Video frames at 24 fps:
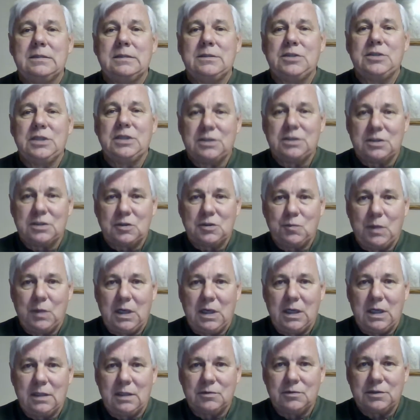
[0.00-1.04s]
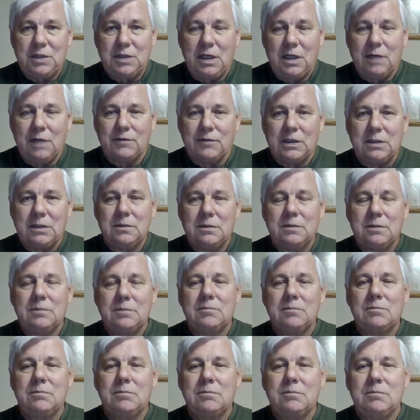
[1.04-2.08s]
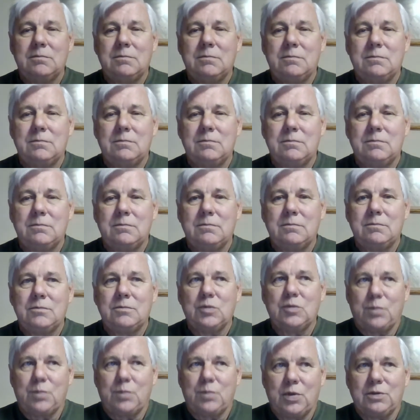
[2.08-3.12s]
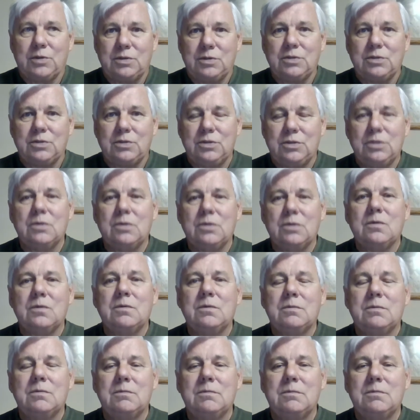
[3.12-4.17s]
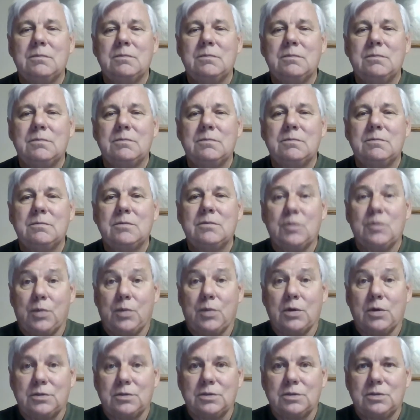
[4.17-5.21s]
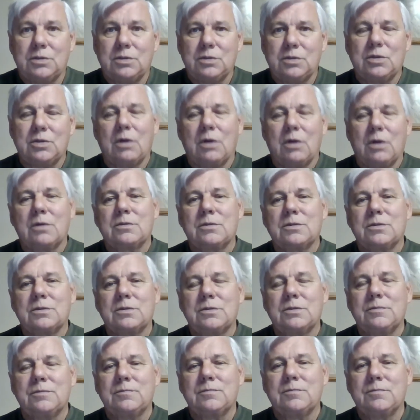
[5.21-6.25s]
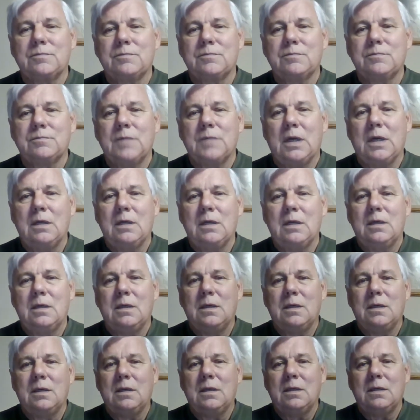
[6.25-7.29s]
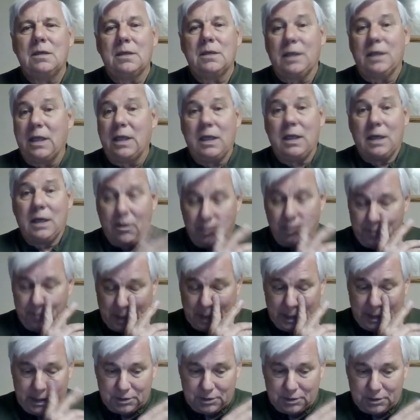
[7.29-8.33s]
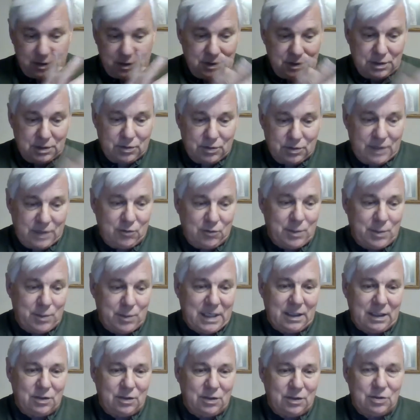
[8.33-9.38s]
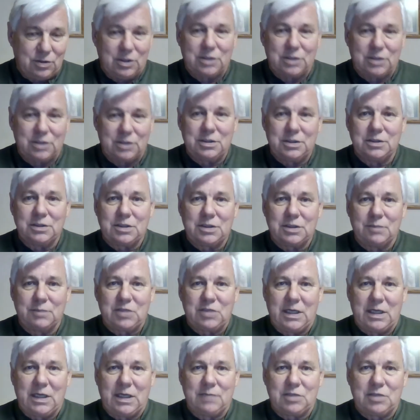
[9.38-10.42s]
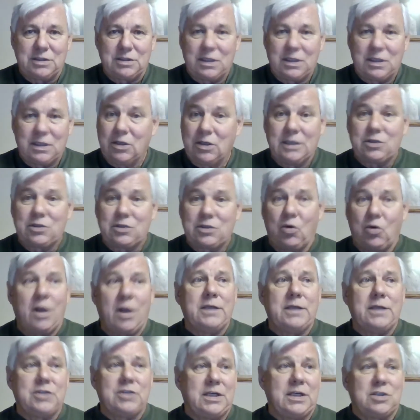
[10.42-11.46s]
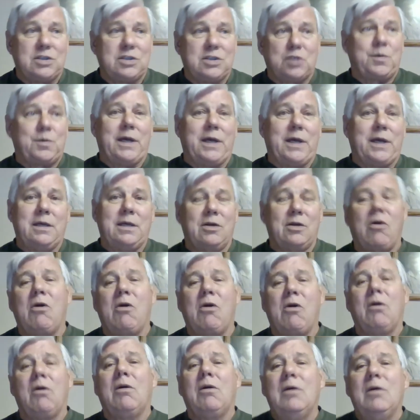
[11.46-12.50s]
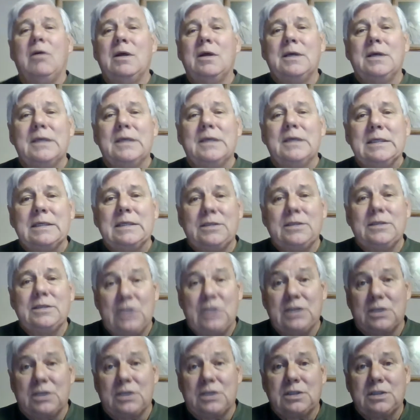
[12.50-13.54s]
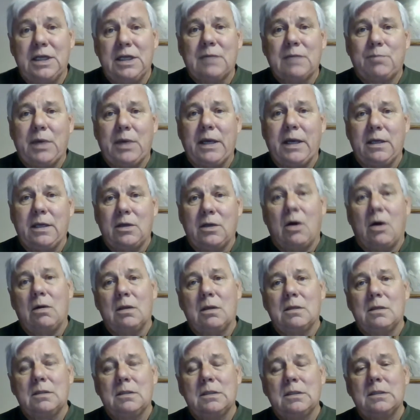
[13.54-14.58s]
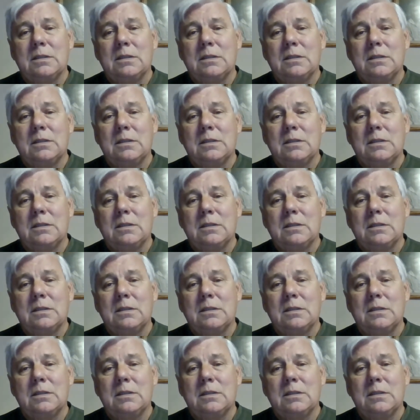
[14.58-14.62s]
Jesus' blood was given to purchase you, to purchase the church. Again, I remind you, you know, everybody looks and sometimes they say, "Oh, that's great. Jesus paid it all." And Jesus did pay it all.